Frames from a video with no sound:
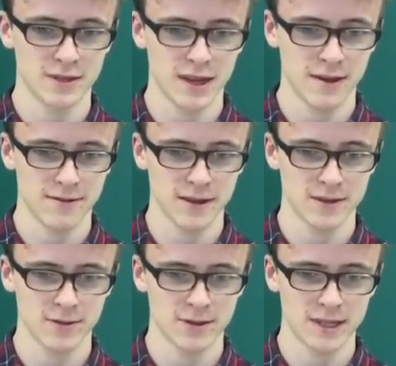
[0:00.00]
if the
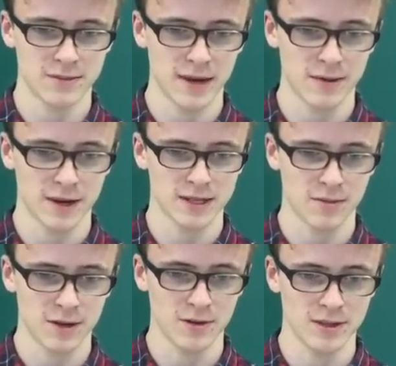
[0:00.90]
source is made by
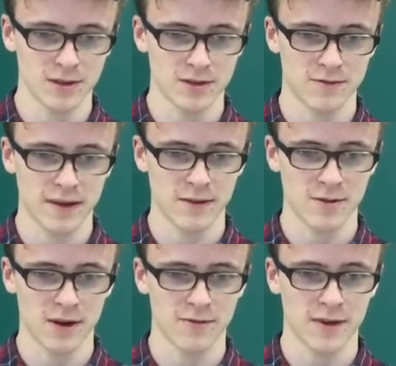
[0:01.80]
someone who is not very
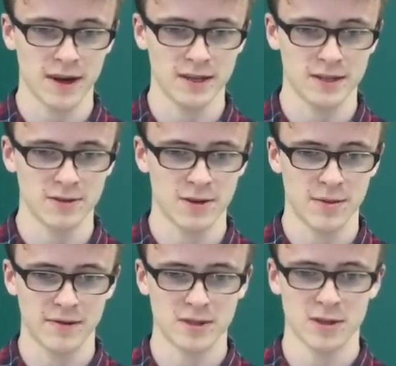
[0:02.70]
qualified to talk
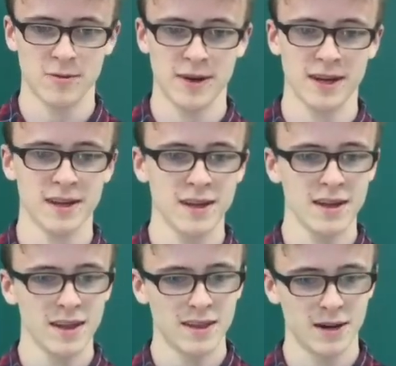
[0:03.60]
about the topic,
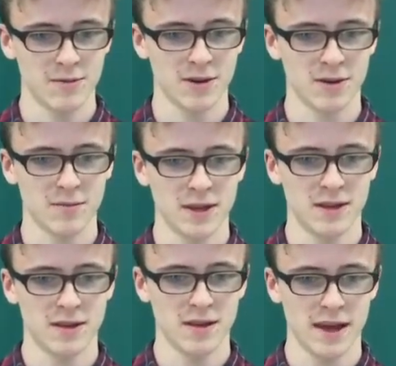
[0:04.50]
then it would not be
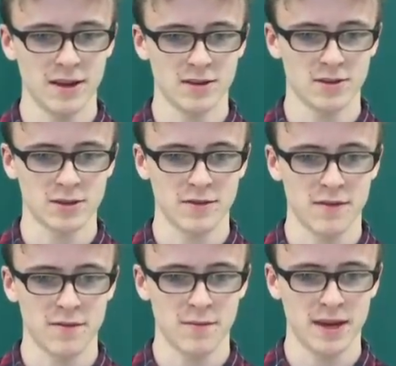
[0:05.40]
a good source of
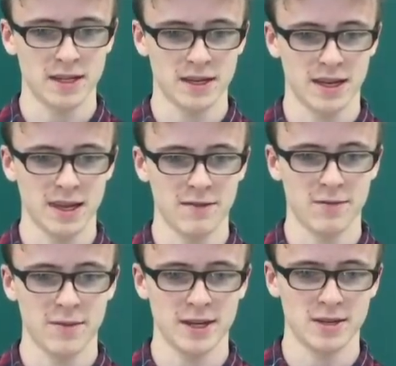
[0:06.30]
information and the
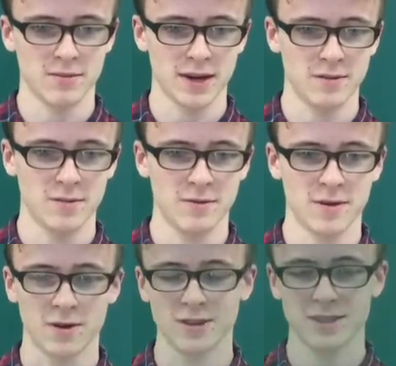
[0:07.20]
information might be
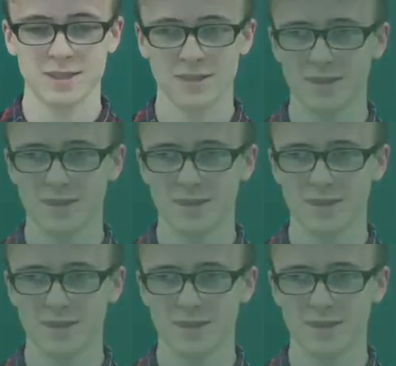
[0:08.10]
false.